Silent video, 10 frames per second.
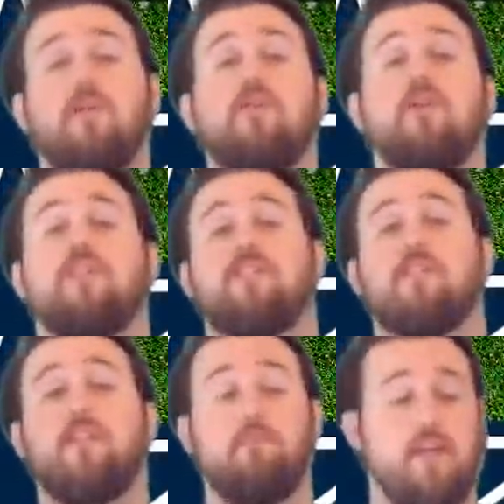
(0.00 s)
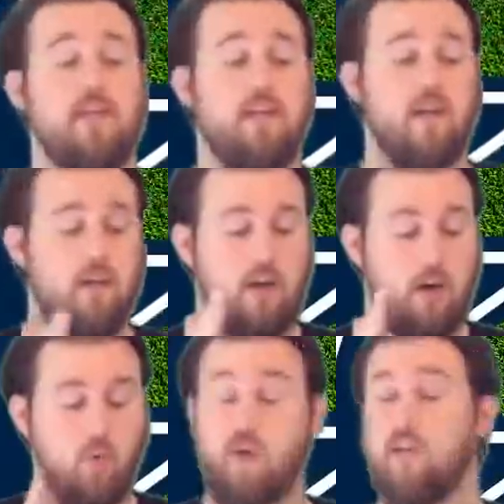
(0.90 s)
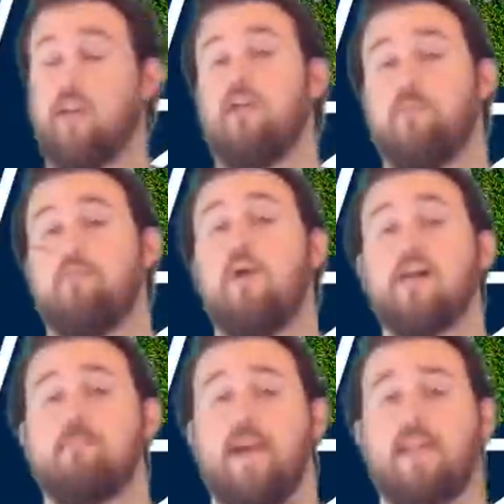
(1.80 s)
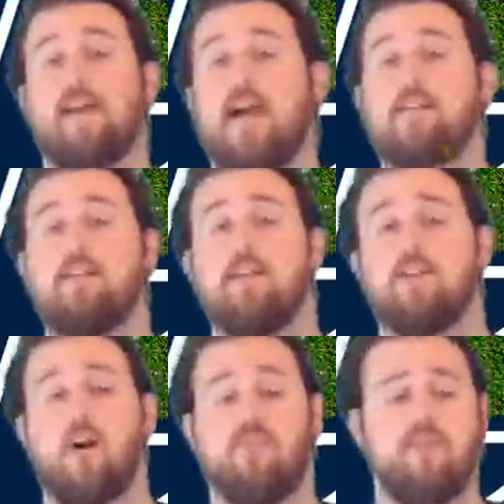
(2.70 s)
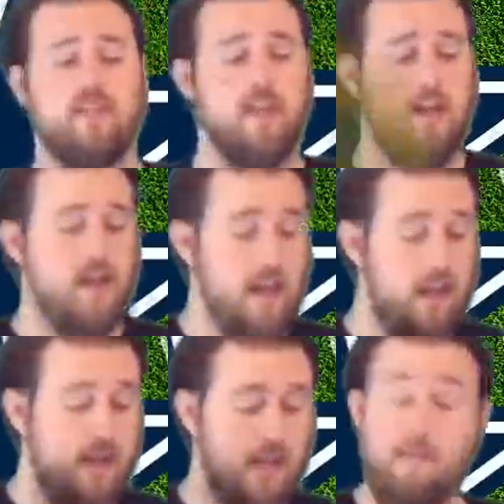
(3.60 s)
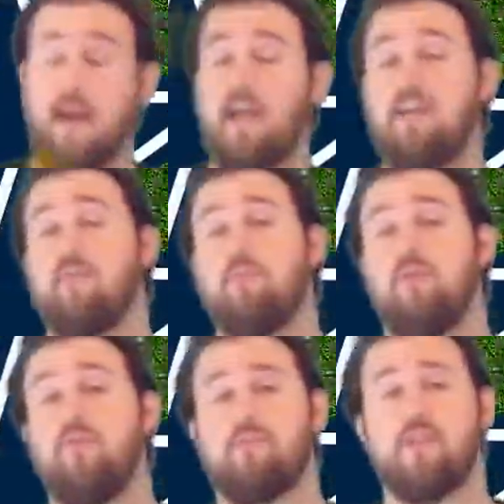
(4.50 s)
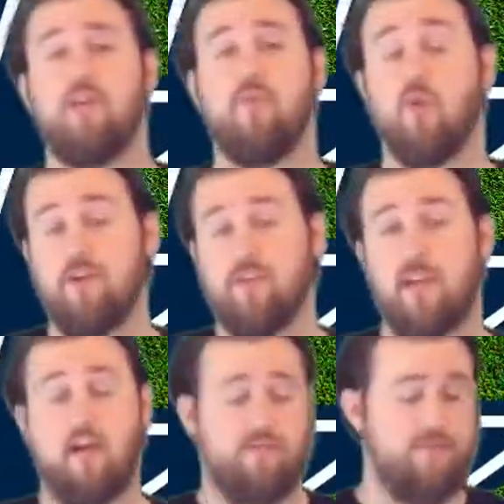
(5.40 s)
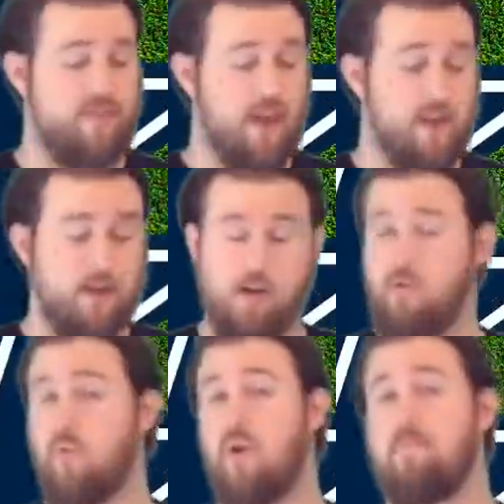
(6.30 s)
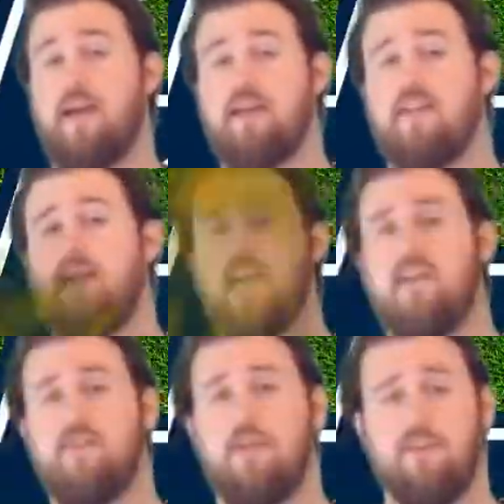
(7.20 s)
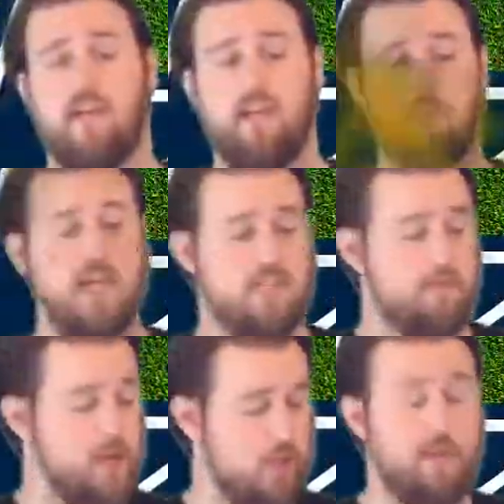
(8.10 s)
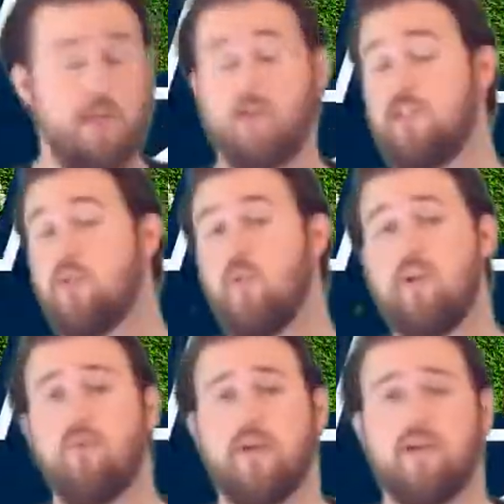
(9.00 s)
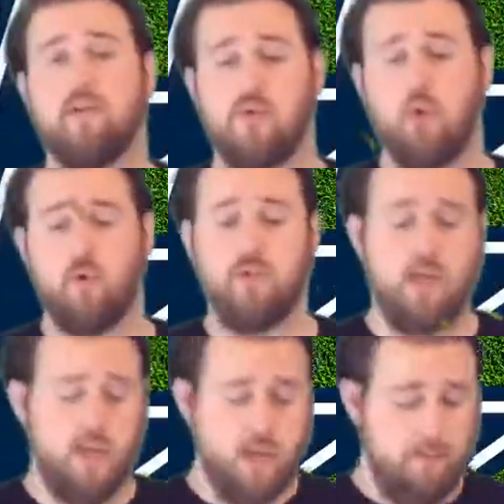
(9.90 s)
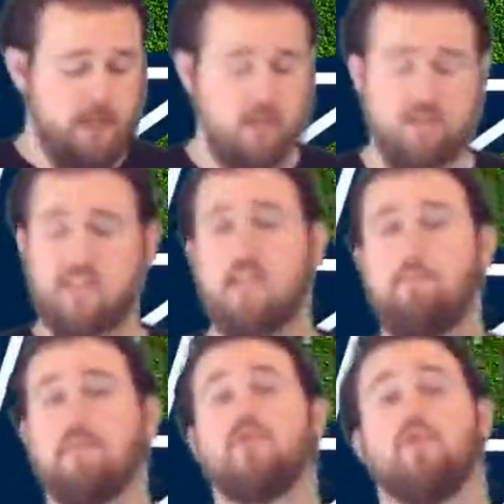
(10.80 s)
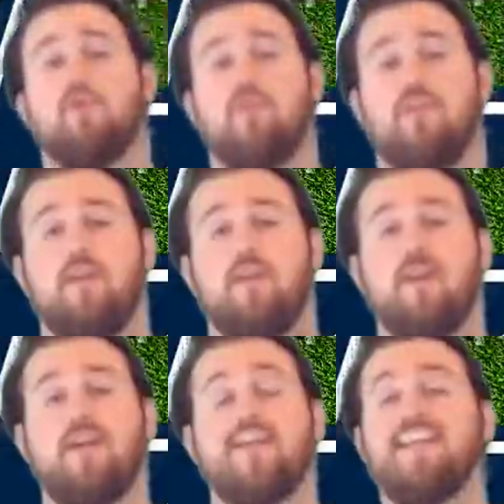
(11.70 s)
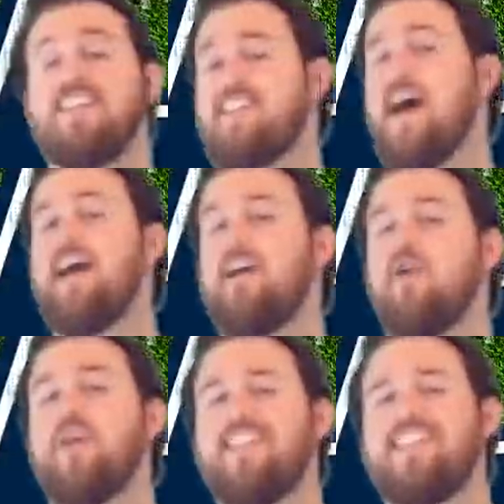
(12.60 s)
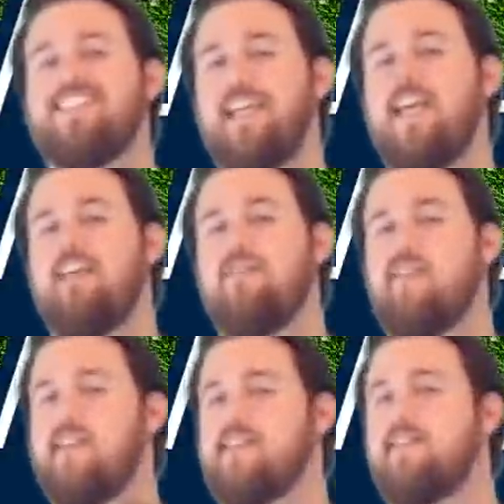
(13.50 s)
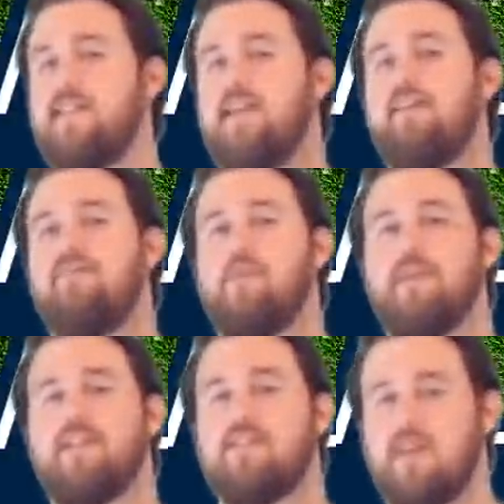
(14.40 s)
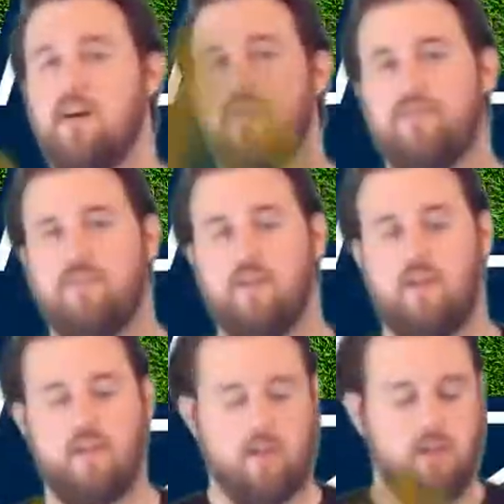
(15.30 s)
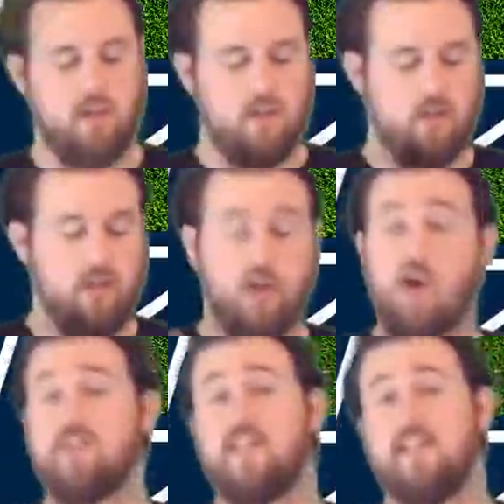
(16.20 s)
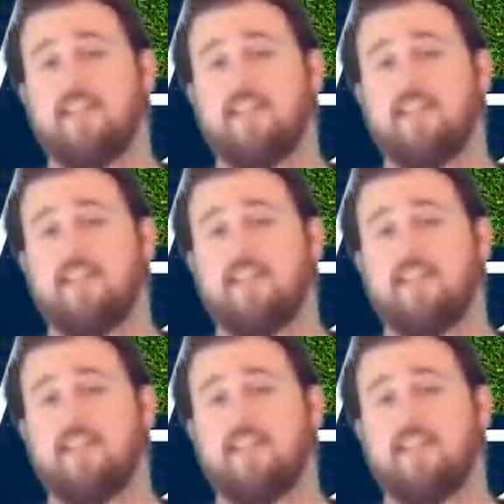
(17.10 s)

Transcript: looks to be a really good prospect to add to this offense. And he may even prove himself worthy of that number one pick they gave up for him, especially being only 24 years old. But here's the simple truth. He's not going to save this team from itself. The coaching